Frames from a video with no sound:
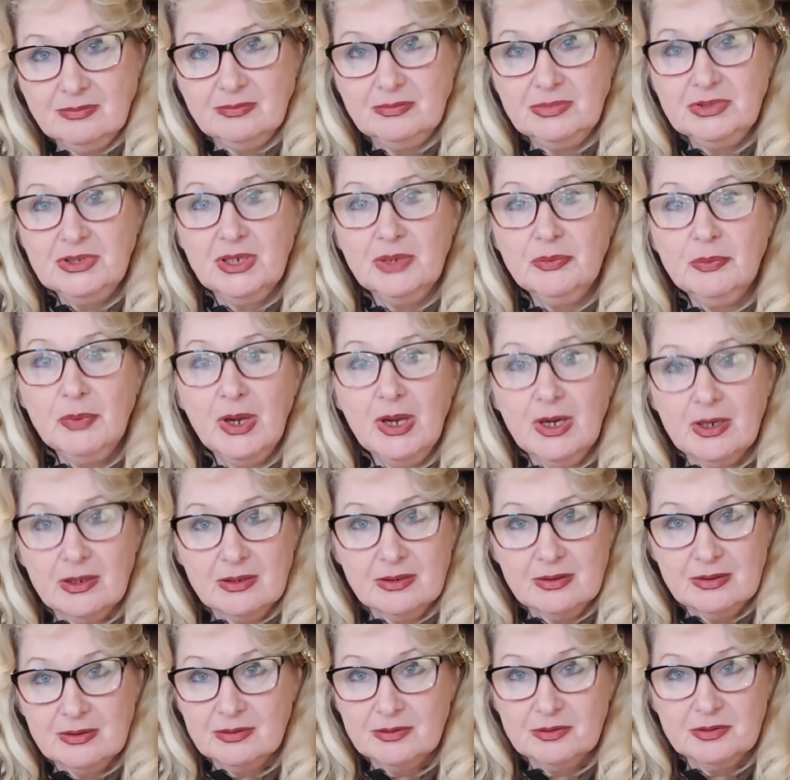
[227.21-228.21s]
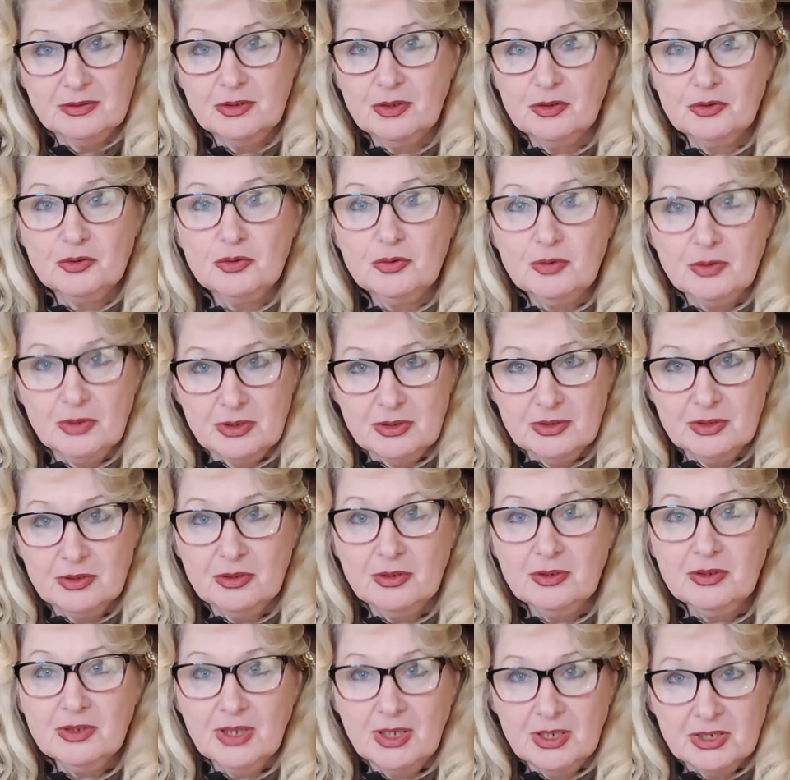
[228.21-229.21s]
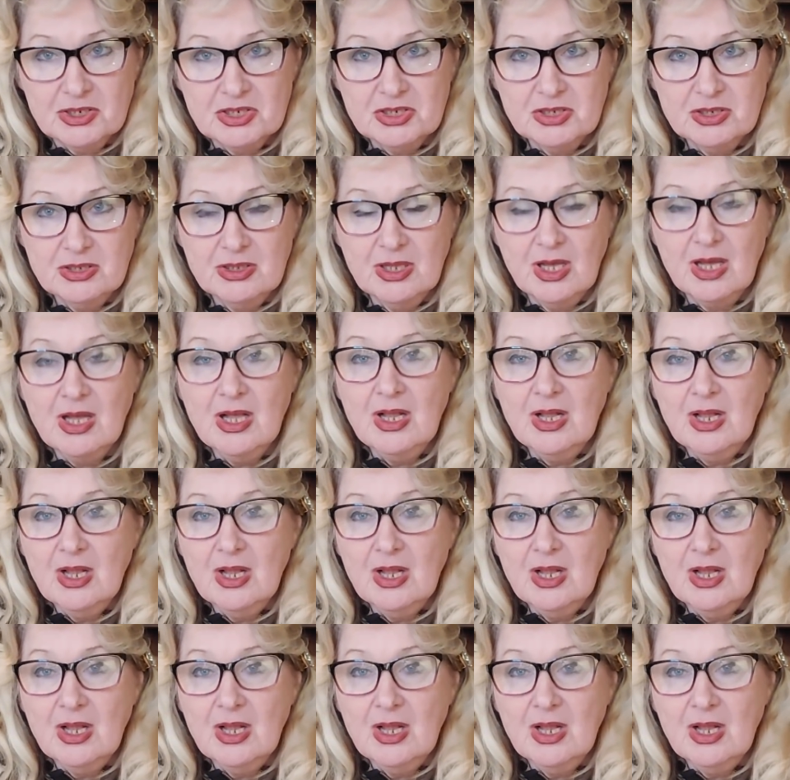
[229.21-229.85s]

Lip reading: Be aware, don't do it, don't touch it.